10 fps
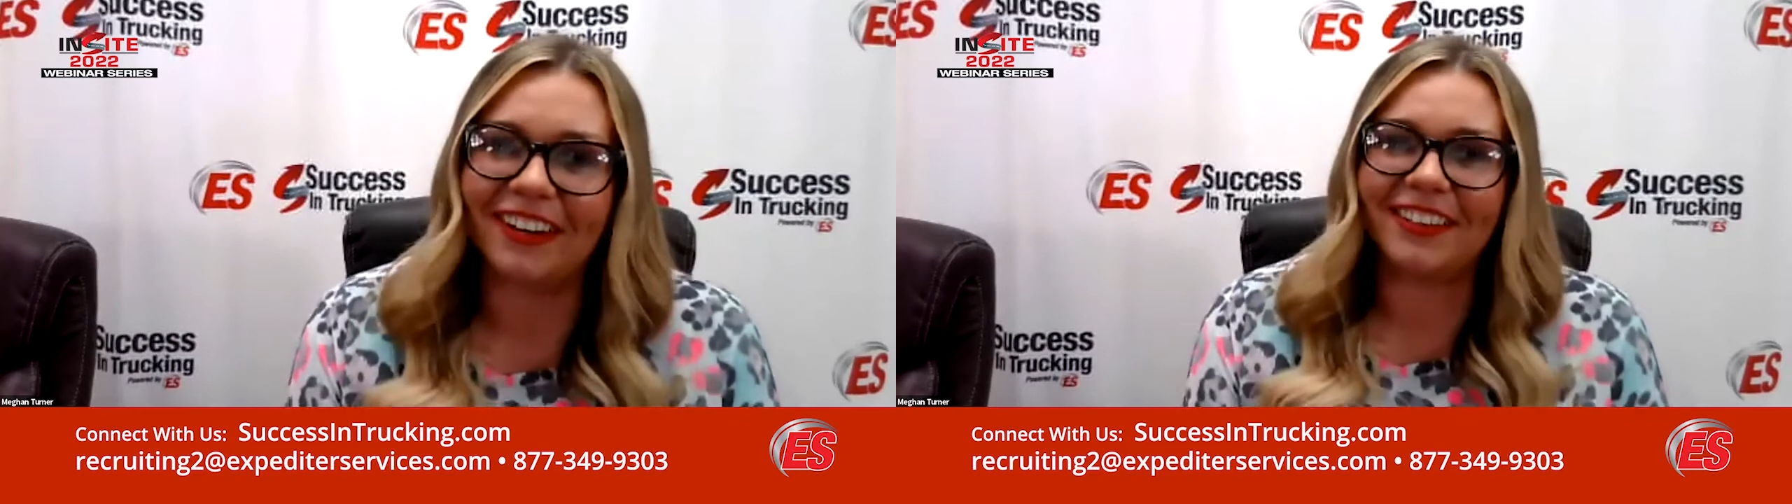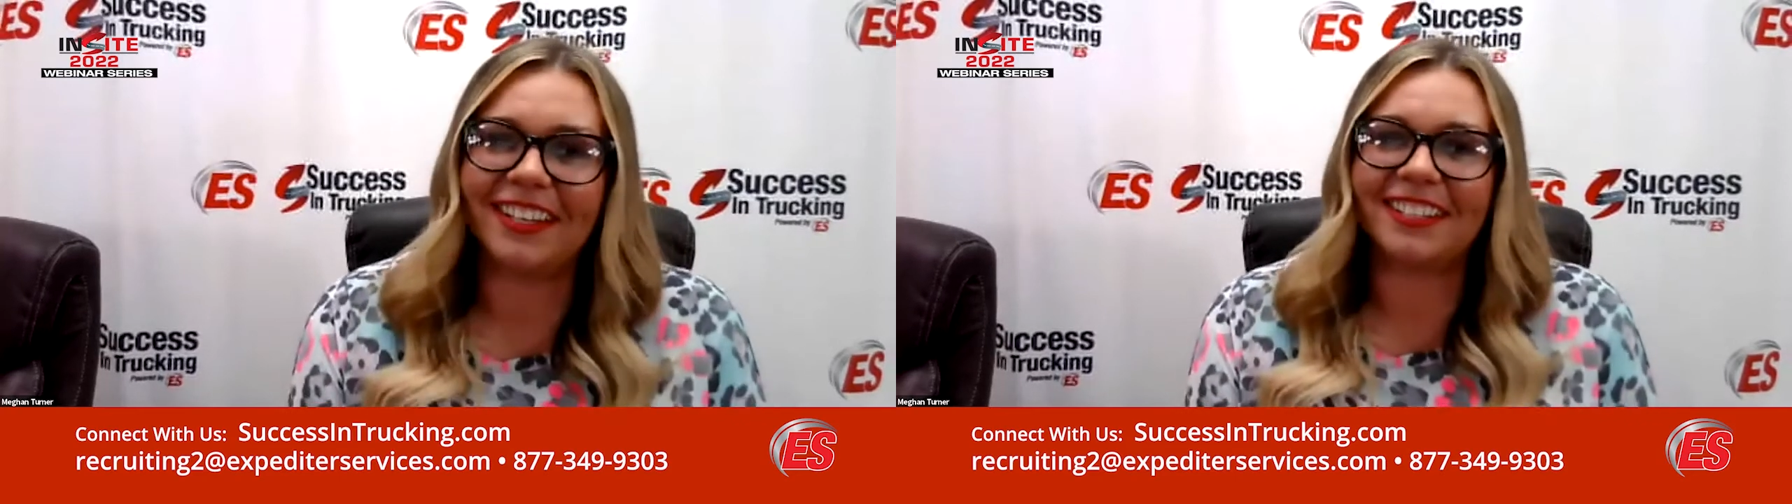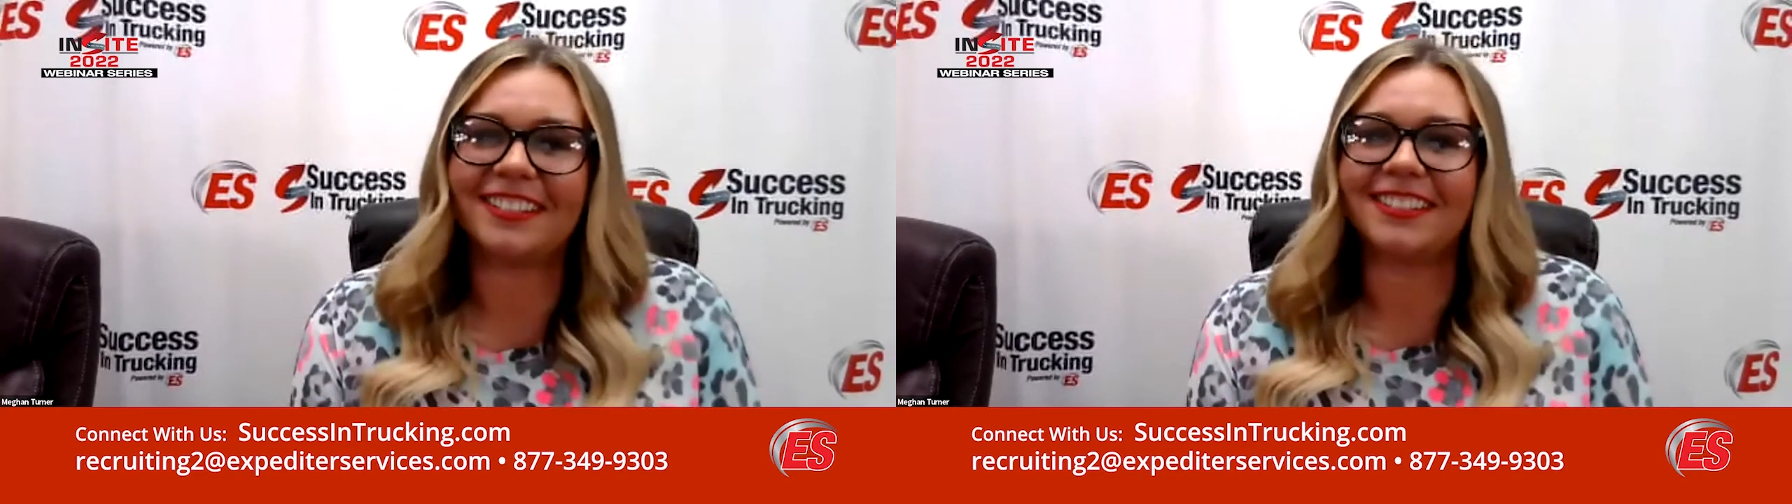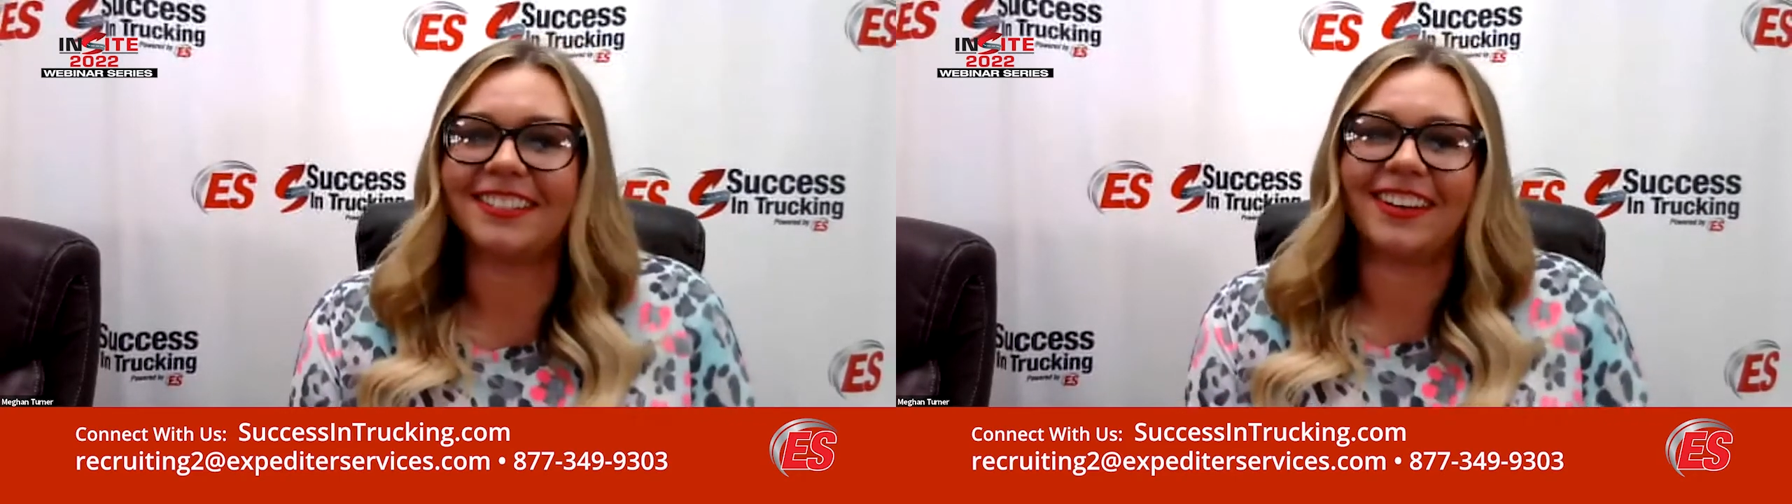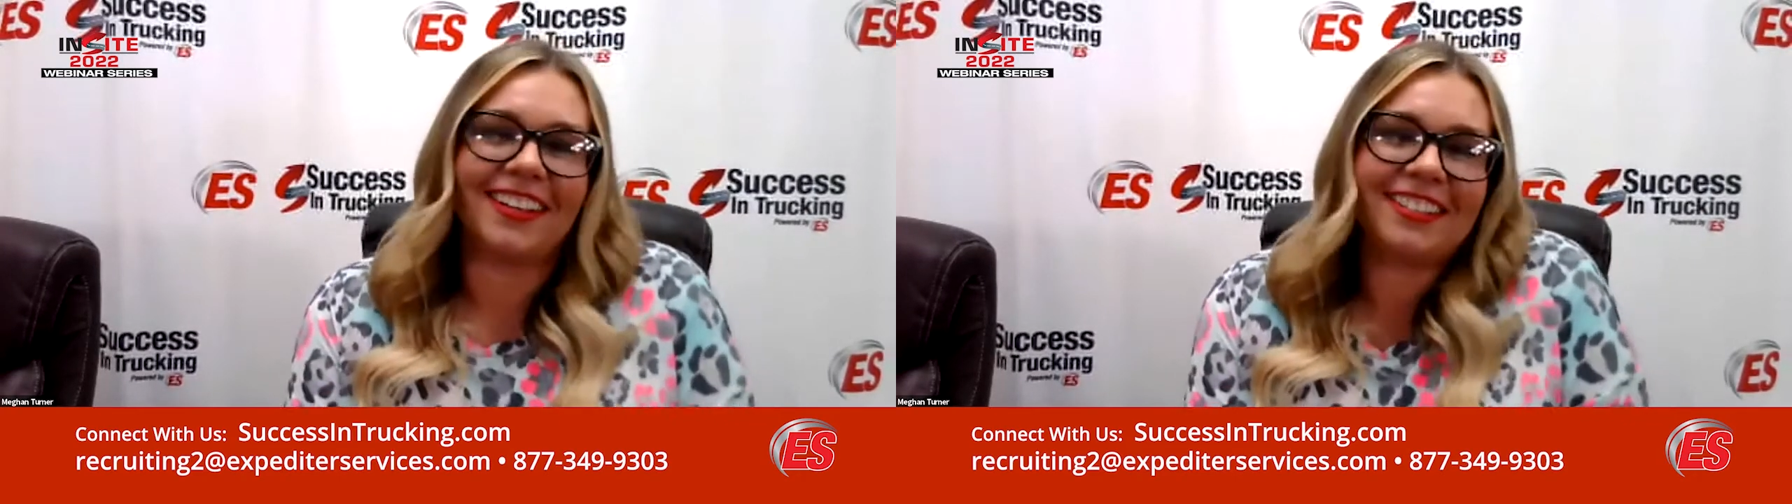So, I
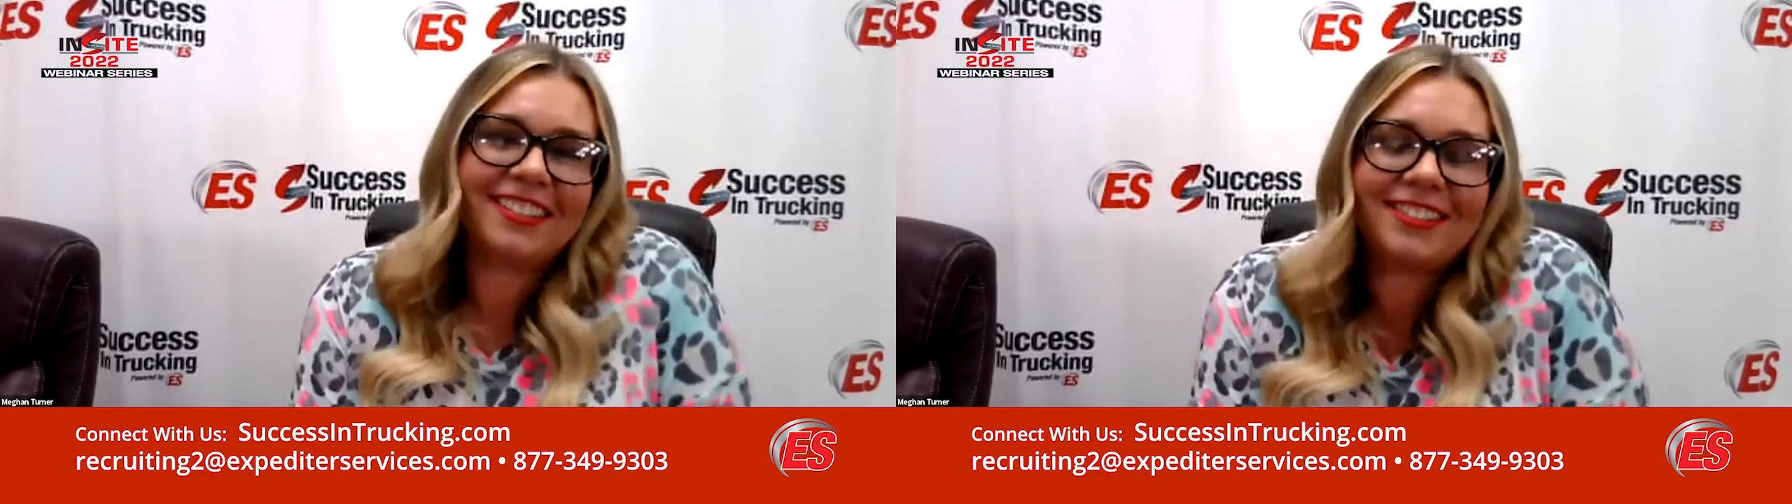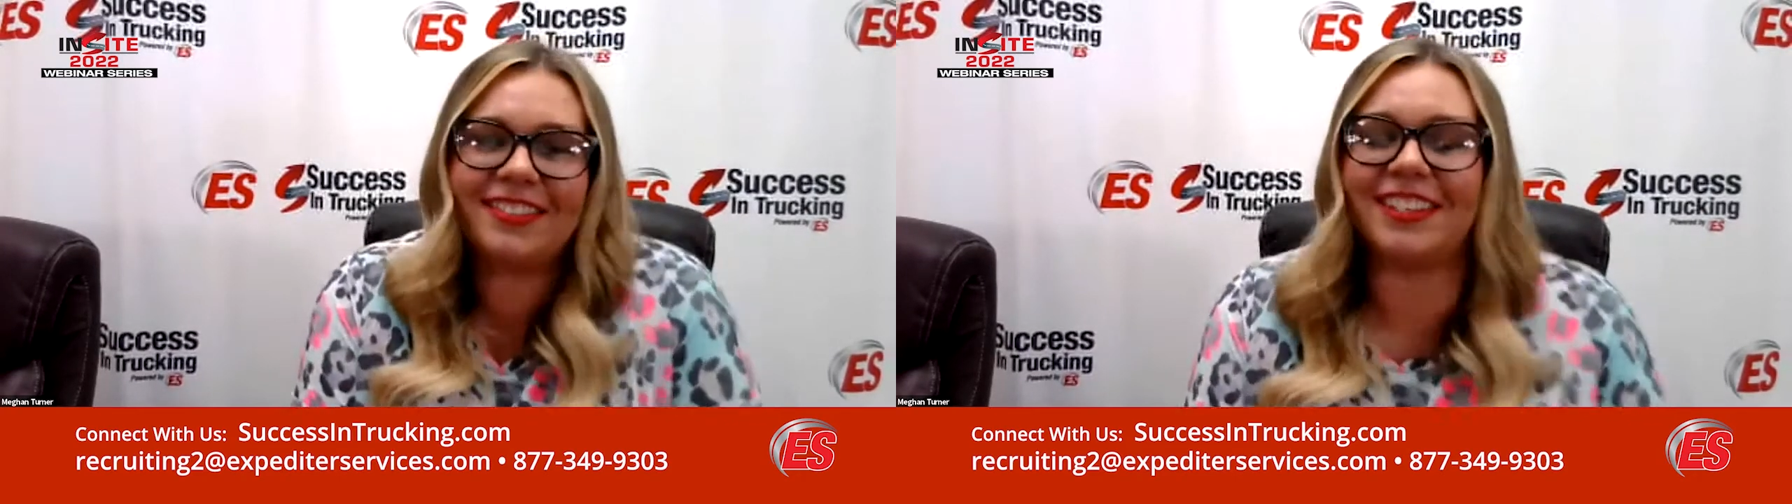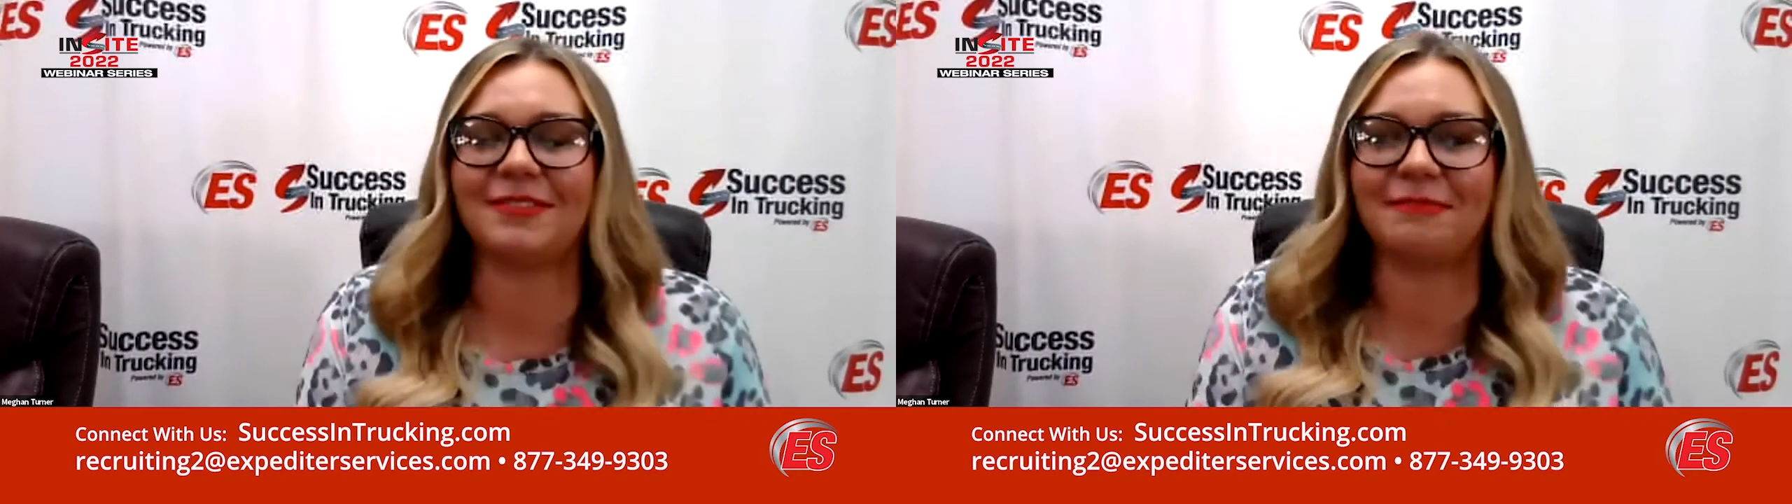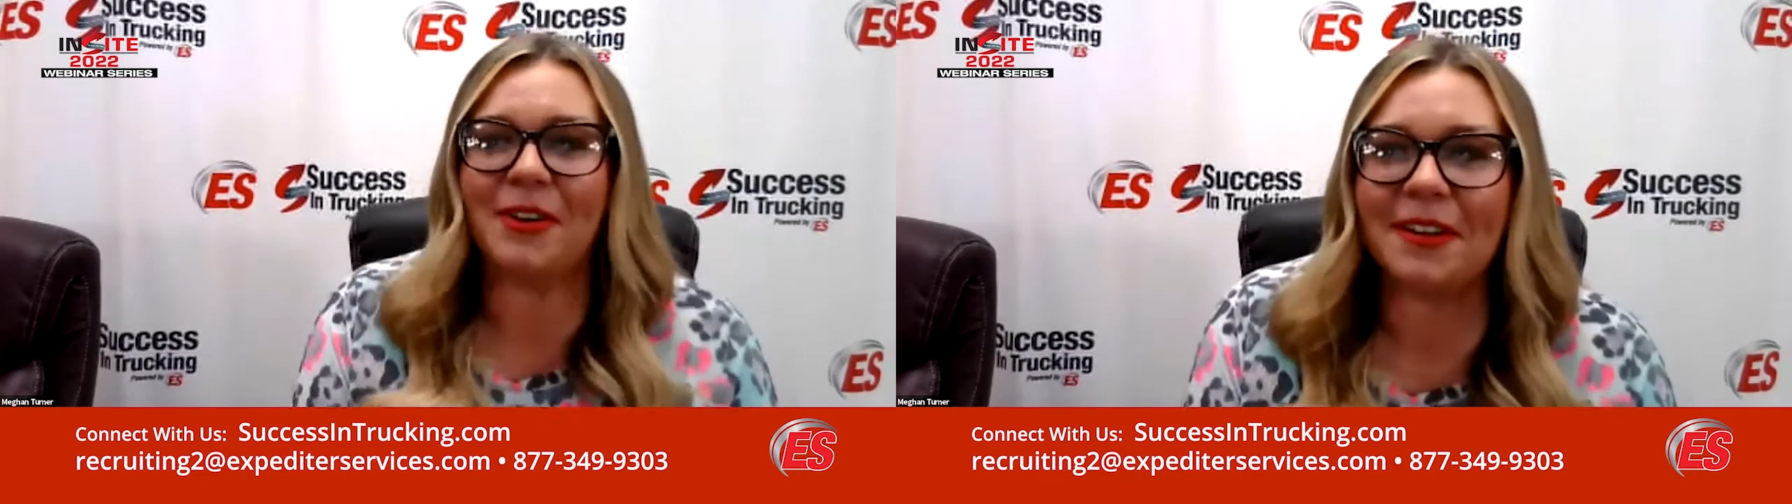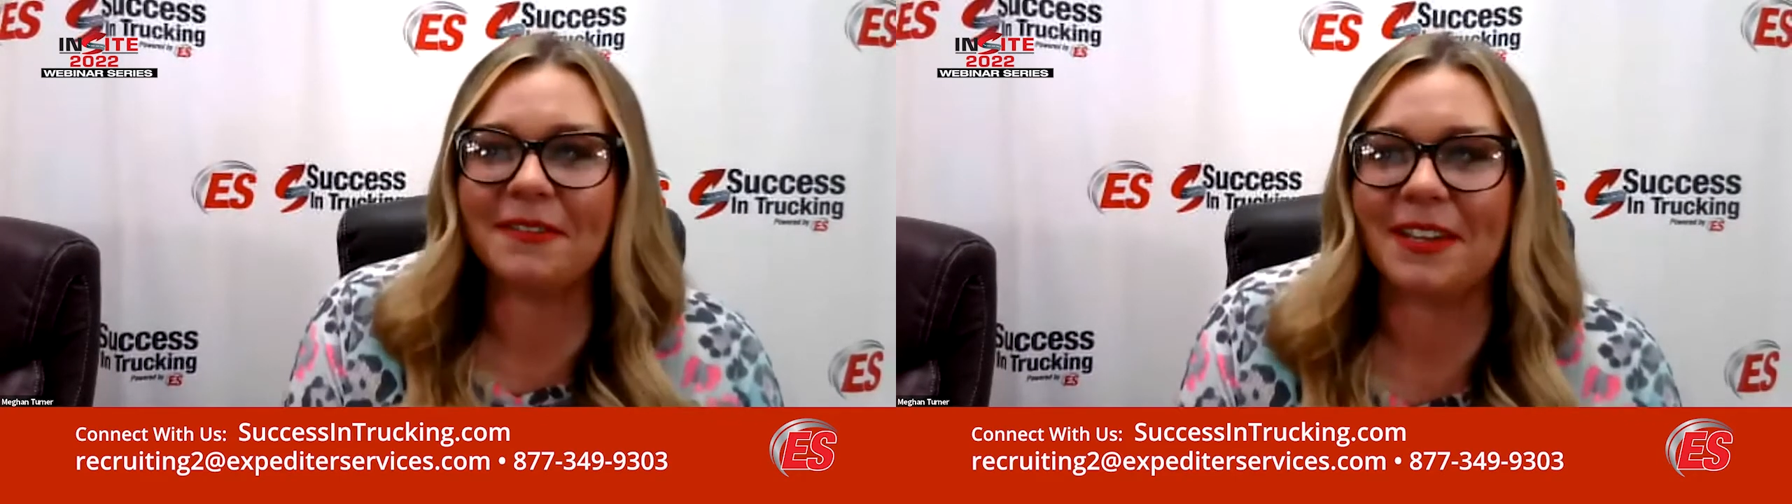mean, that's